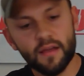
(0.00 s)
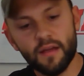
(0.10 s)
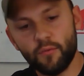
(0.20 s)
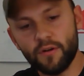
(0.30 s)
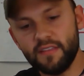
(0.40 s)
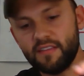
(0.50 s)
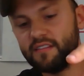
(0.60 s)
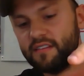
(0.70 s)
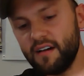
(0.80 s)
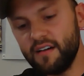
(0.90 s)
What this
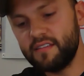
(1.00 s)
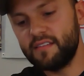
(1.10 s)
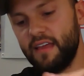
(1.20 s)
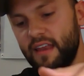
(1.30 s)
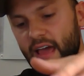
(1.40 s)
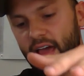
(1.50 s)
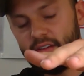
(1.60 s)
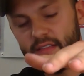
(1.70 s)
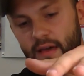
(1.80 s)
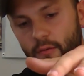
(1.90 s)
does in
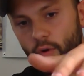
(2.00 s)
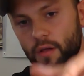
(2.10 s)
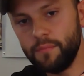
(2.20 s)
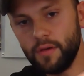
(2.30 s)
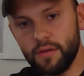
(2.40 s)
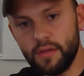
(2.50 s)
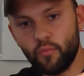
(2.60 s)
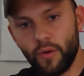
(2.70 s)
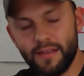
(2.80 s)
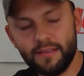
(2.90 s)
having that 1 million
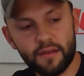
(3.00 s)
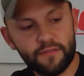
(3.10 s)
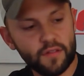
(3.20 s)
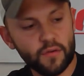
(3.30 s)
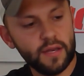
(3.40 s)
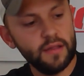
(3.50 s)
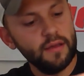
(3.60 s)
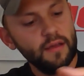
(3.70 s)
weight diff fluid